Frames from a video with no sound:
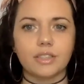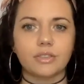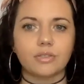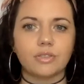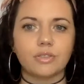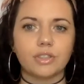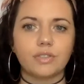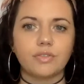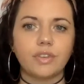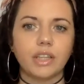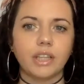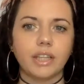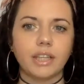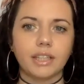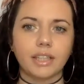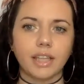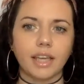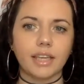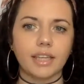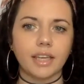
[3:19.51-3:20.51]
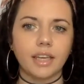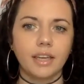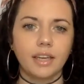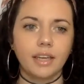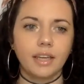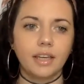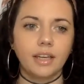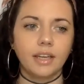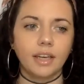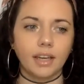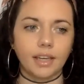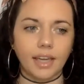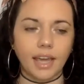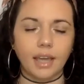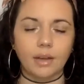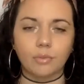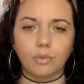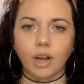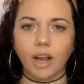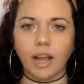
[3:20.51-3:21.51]
So just feeling like,
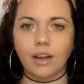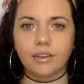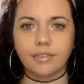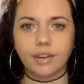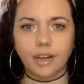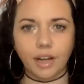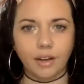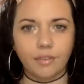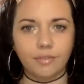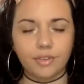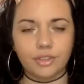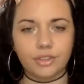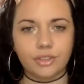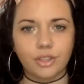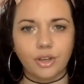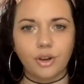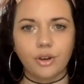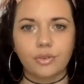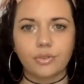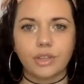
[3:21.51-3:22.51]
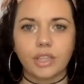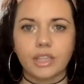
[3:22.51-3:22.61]
again, we're out of our comfort zone.